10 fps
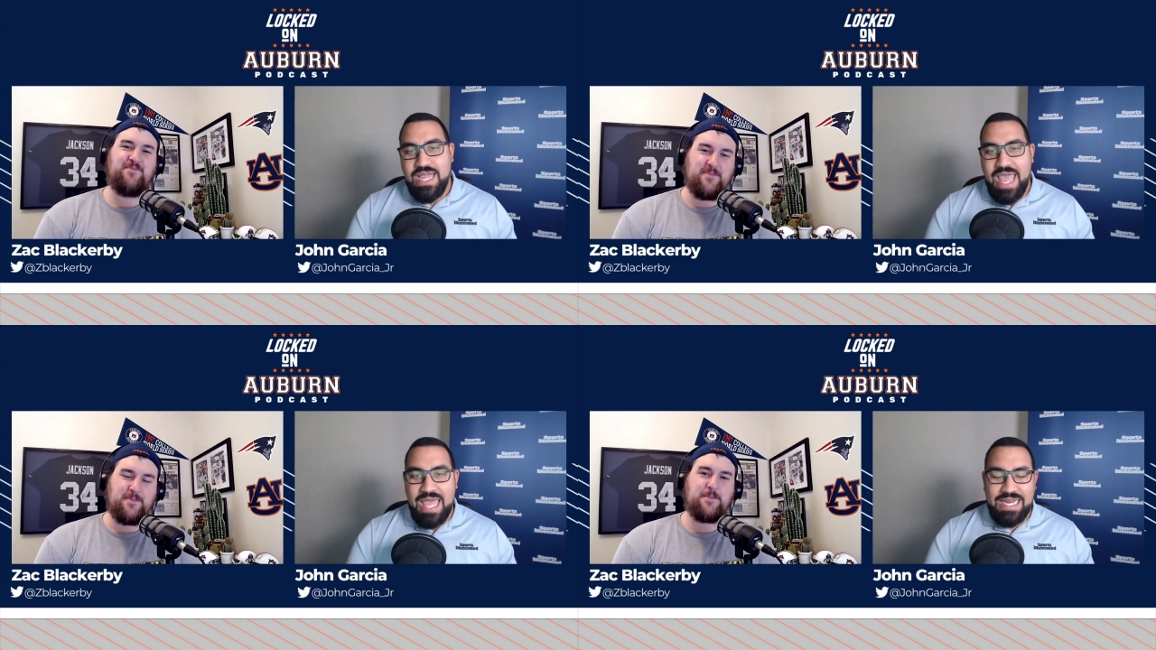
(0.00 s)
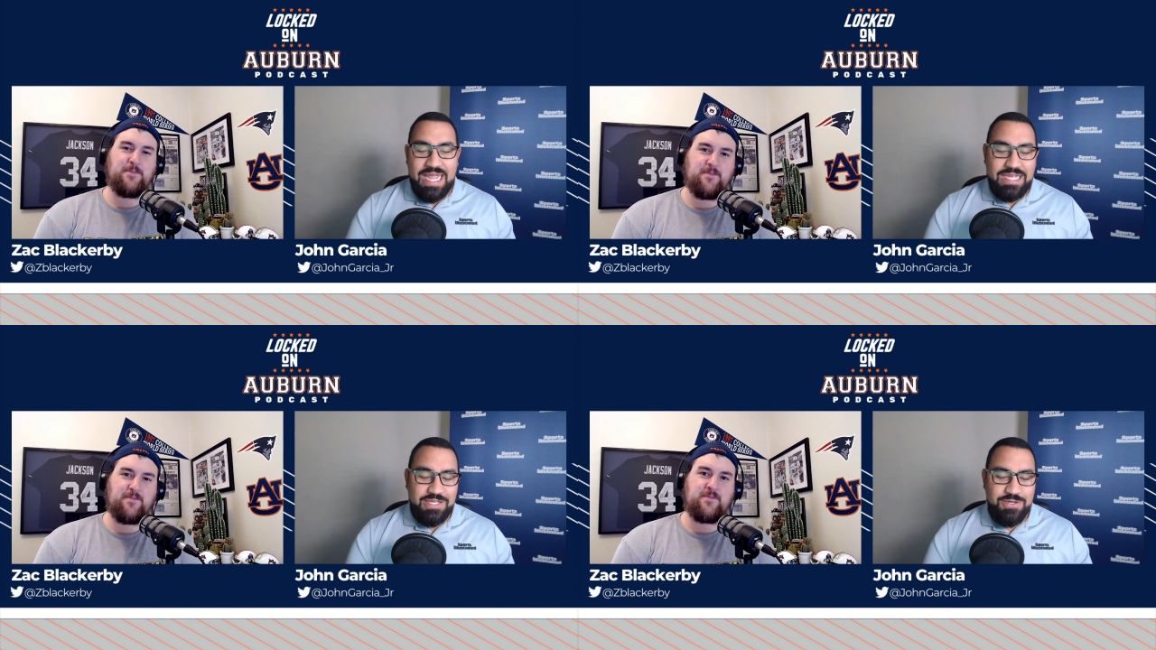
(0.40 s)
Speaker 1: at
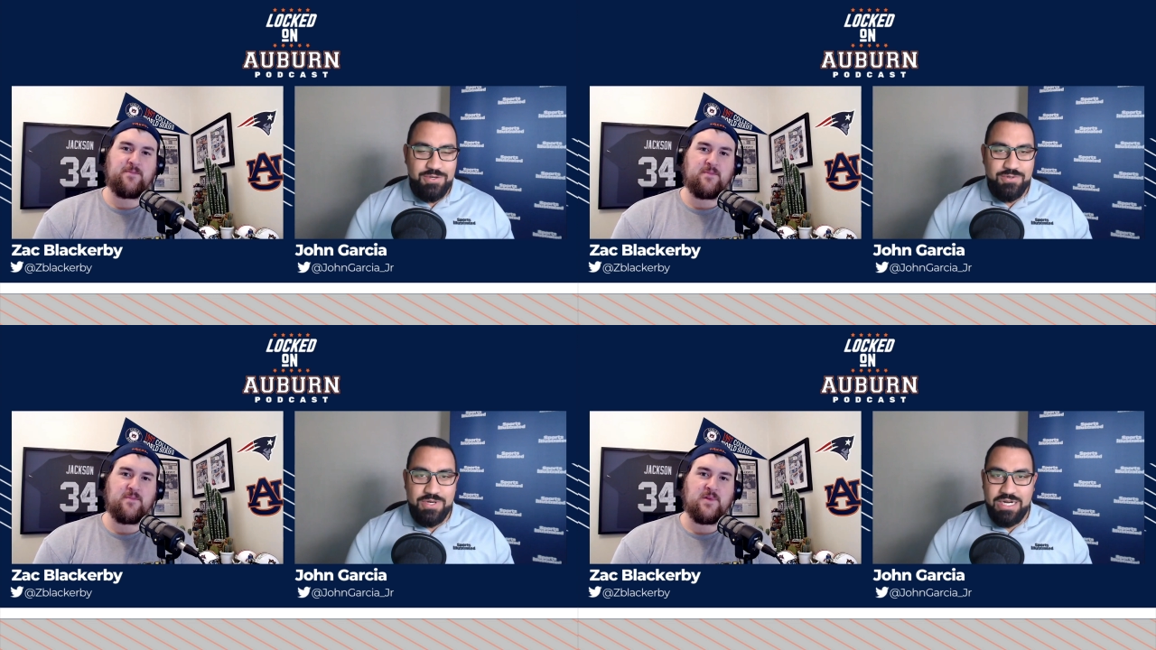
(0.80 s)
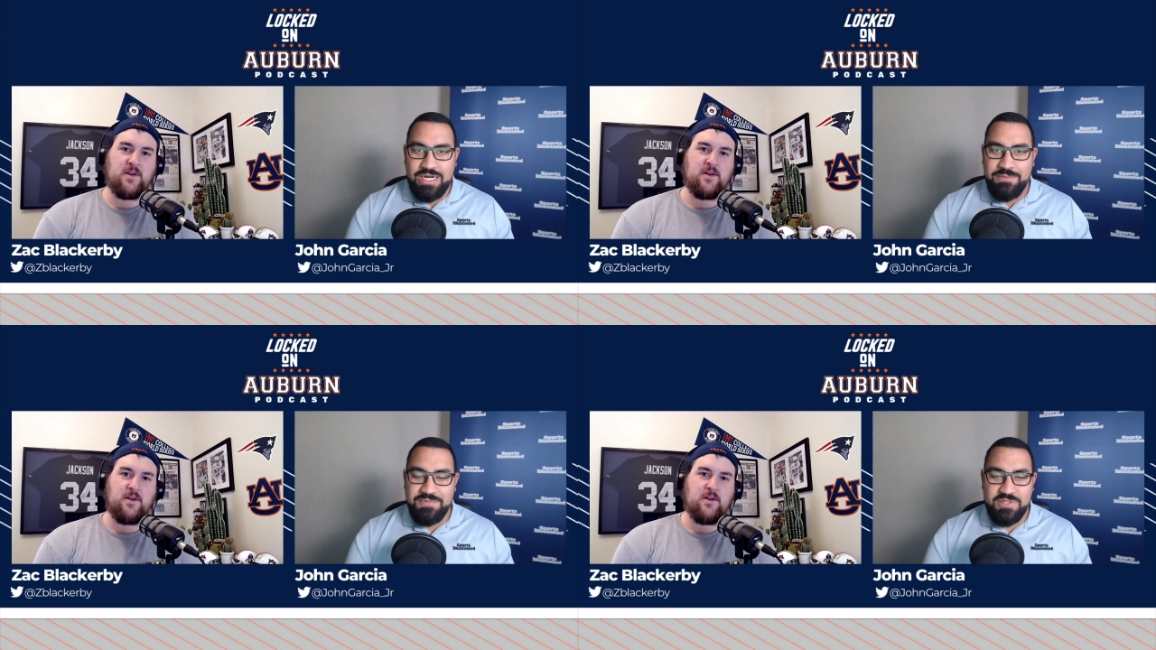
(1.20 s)
AU.
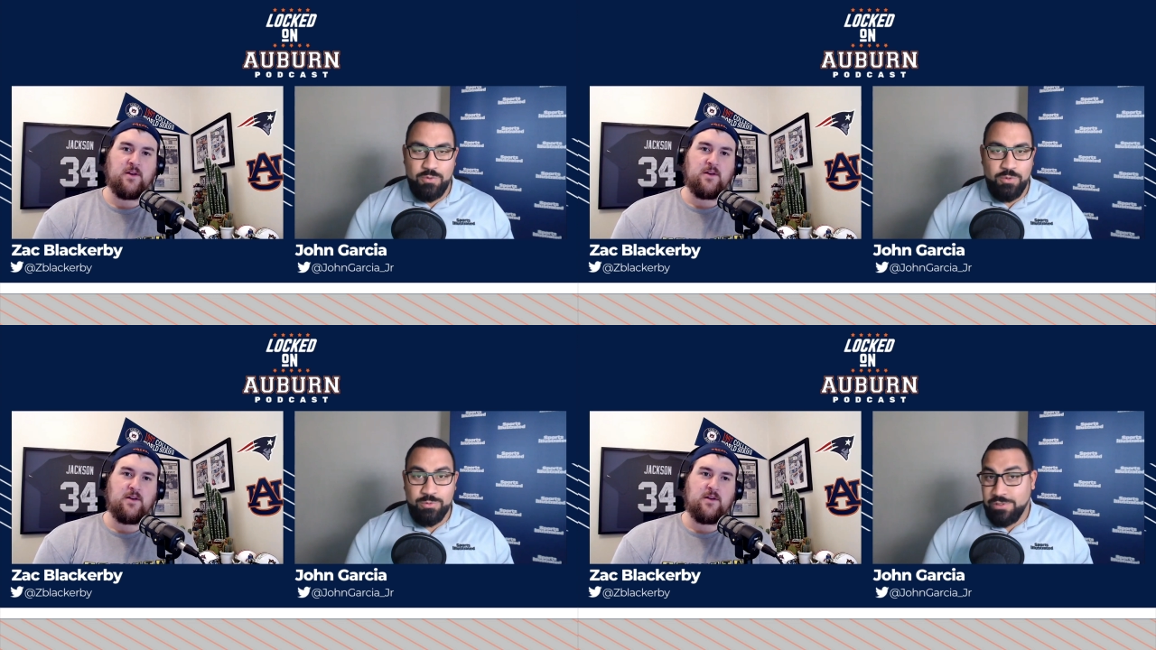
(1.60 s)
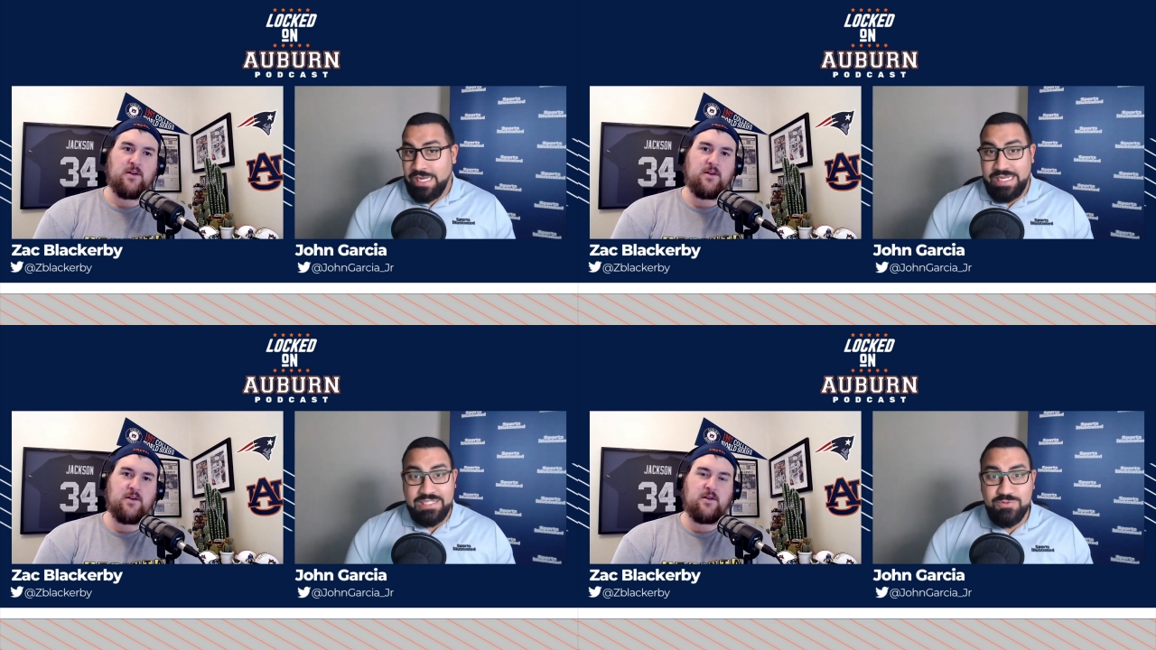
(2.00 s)
Um, so we'll,
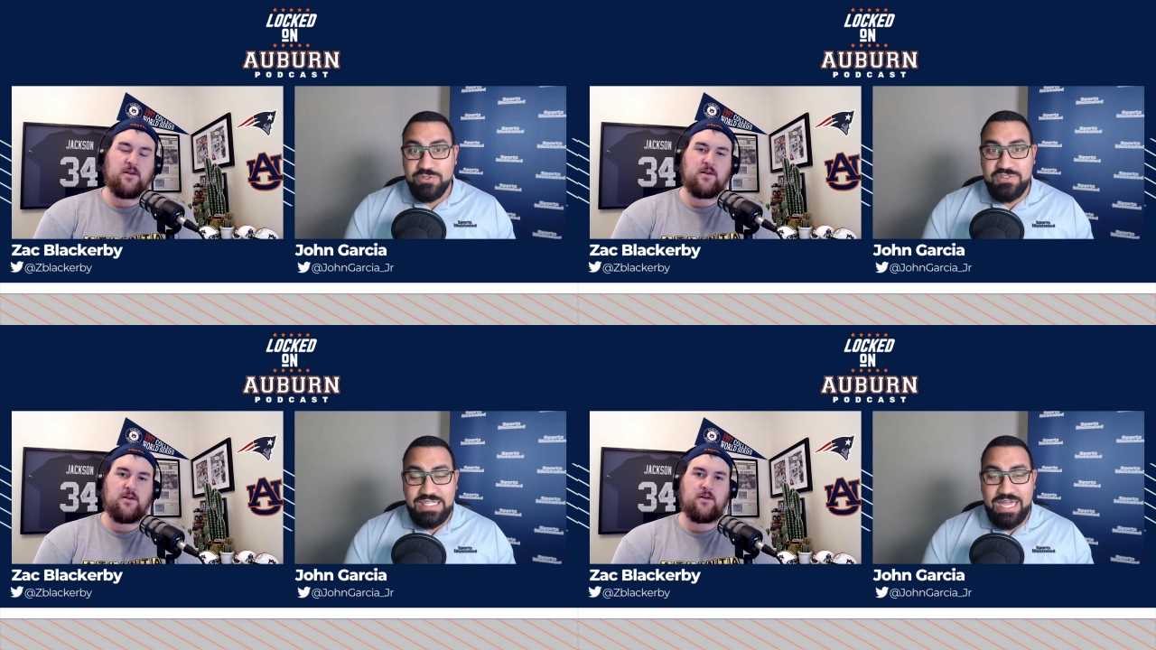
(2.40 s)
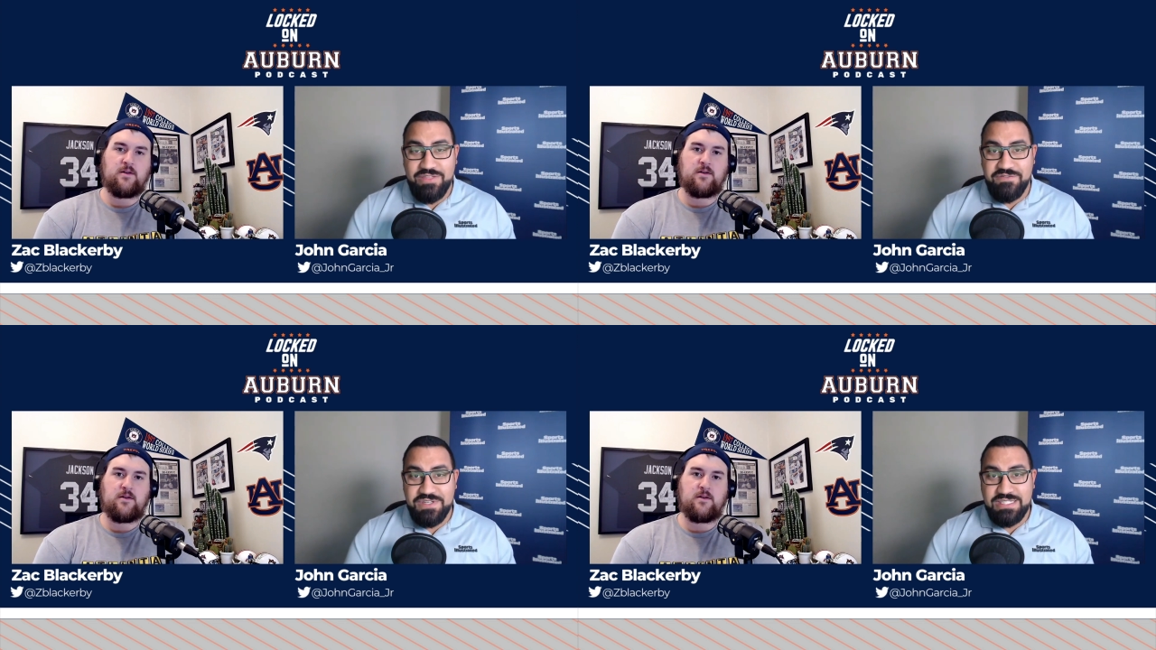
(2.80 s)
I guess we'll see how
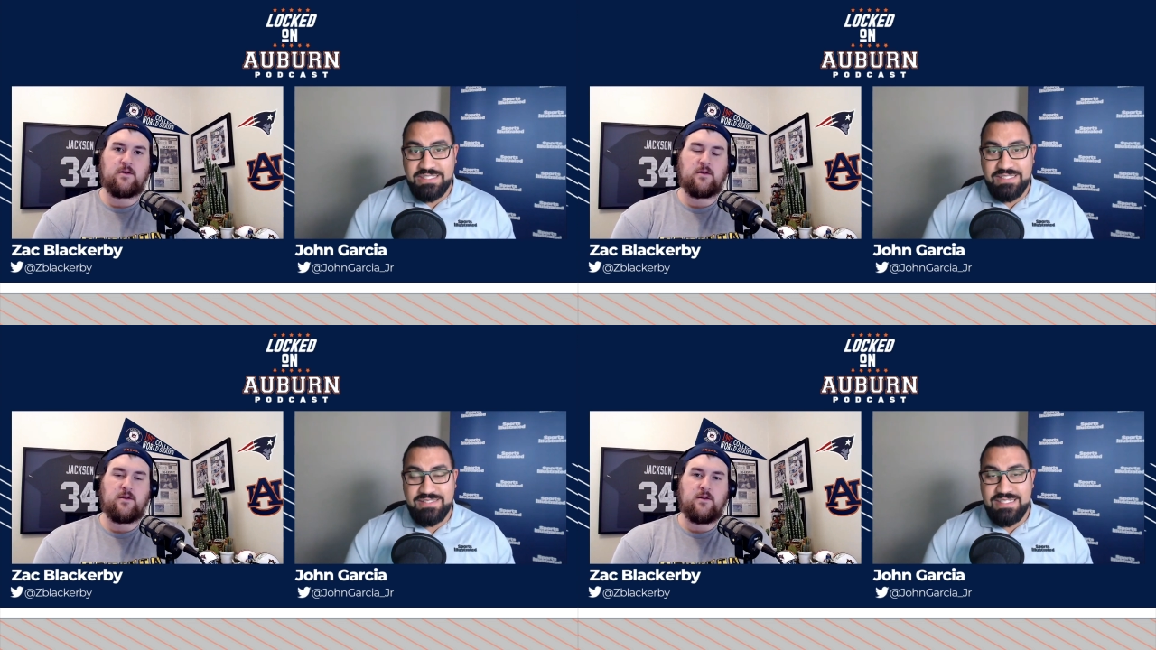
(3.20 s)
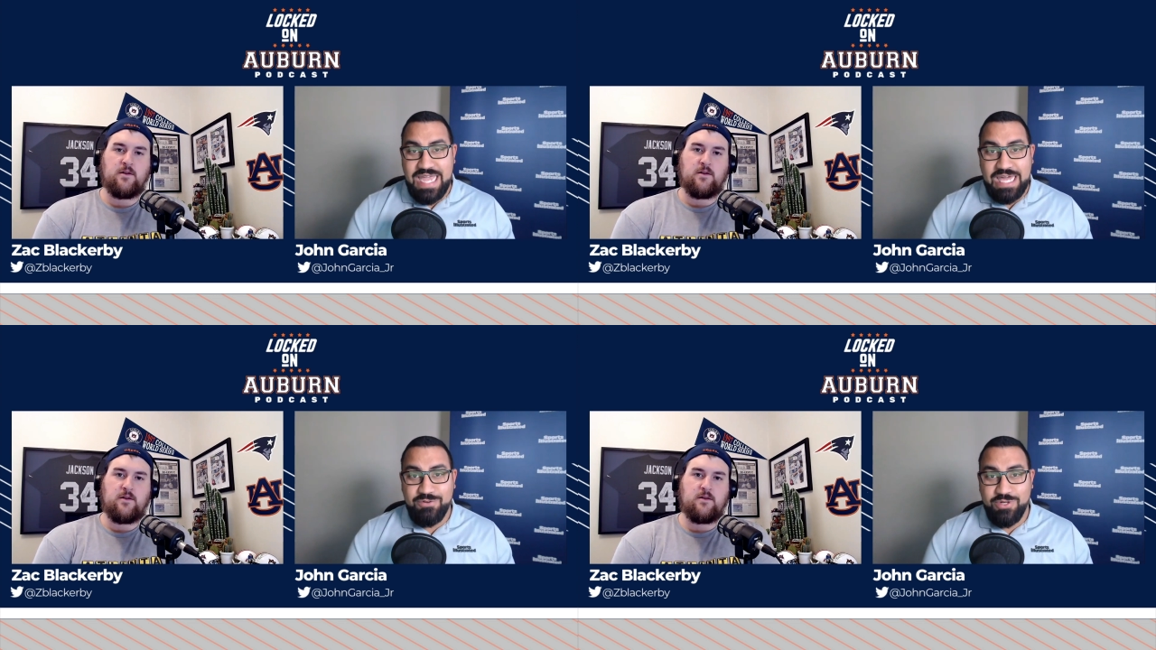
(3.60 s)
the visit to
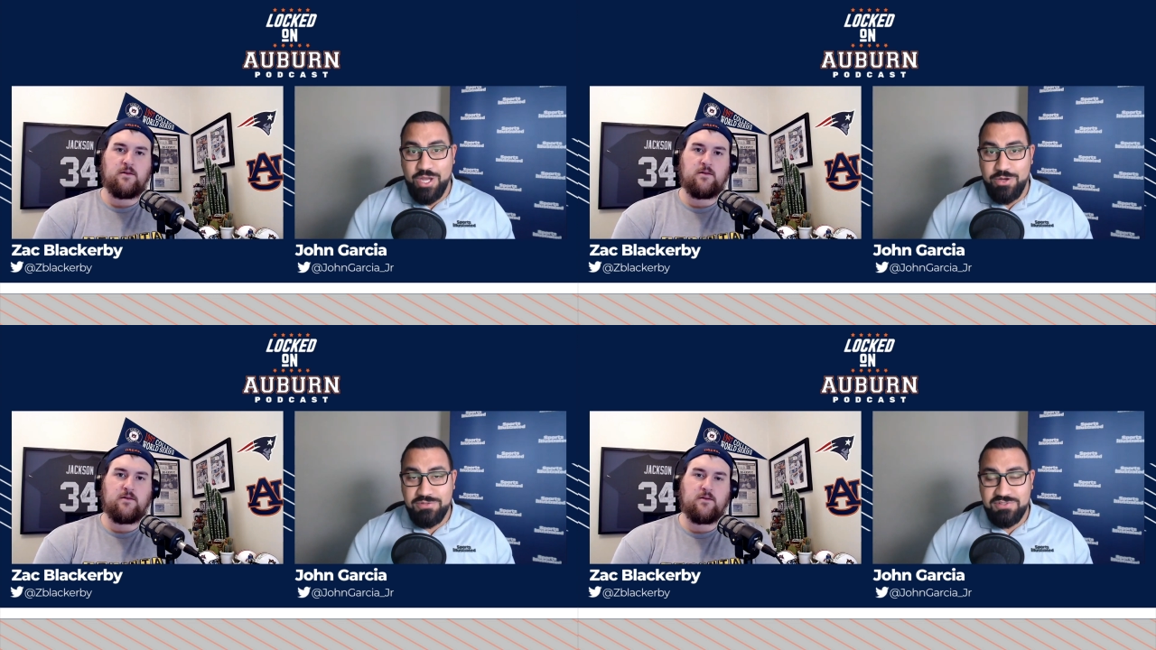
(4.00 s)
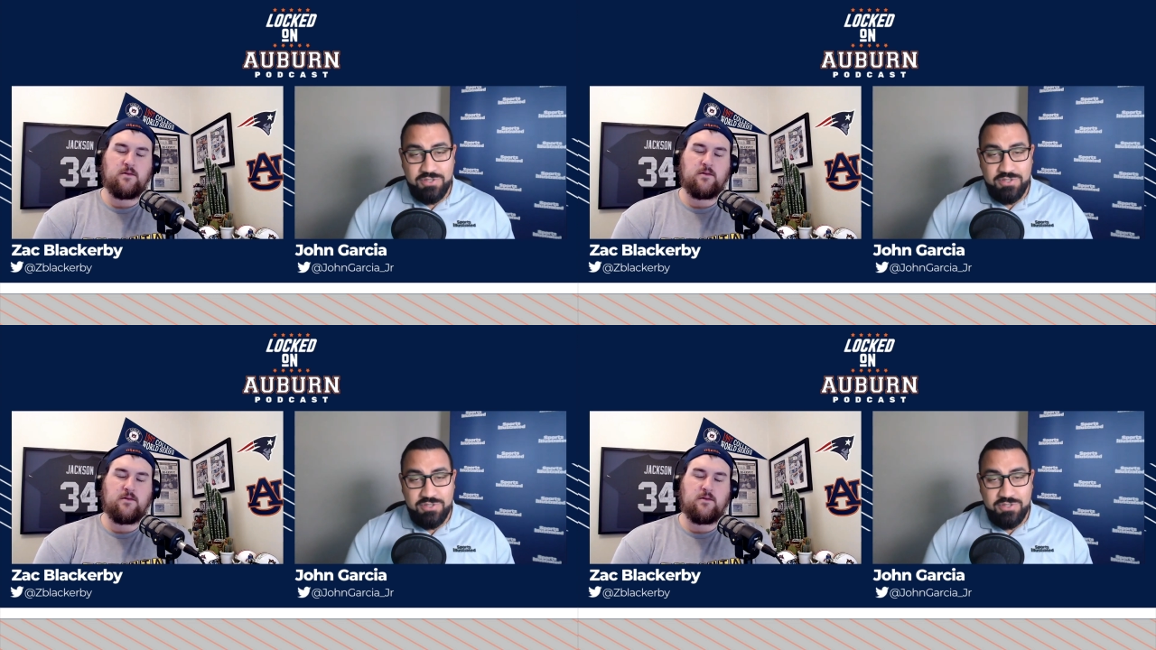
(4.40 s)
Seattle goes.